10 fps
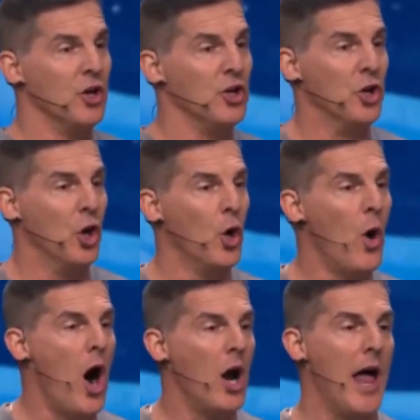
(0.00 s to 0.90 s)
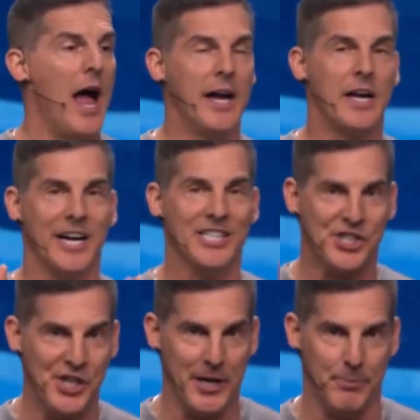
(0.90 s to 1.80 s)
You are like a
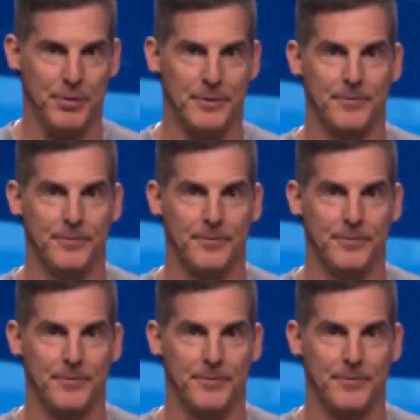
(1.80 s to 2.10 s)
sheep.